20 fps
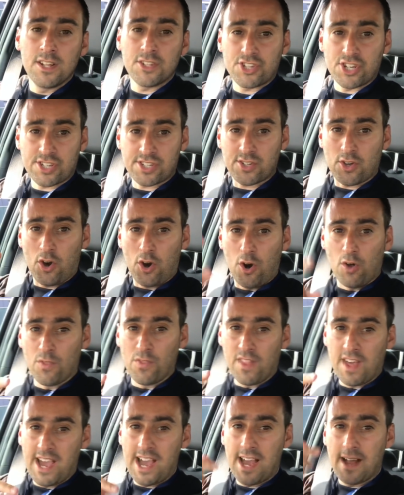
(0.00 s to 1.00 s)
Just
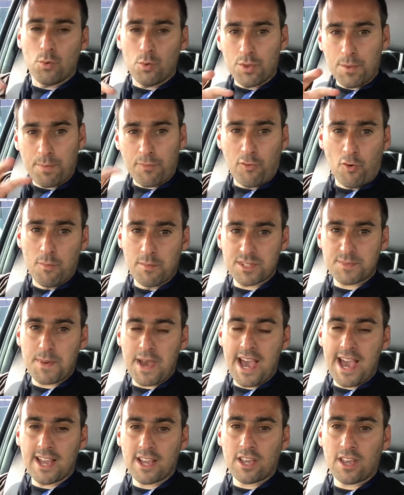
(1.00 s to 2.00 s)
on that, the performance
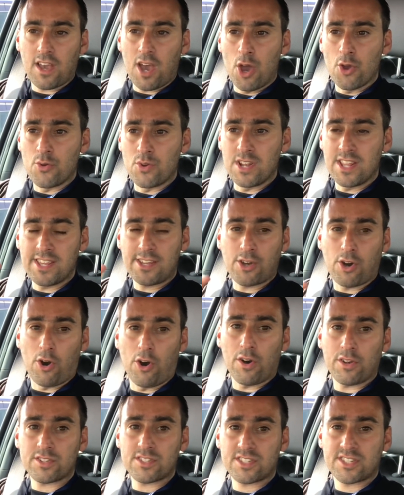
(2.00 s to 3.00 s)
pack only
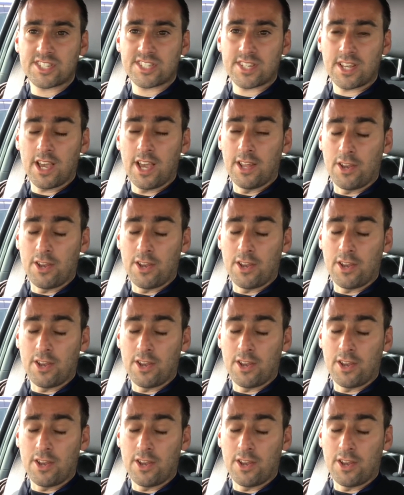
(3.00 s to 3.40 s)
costs,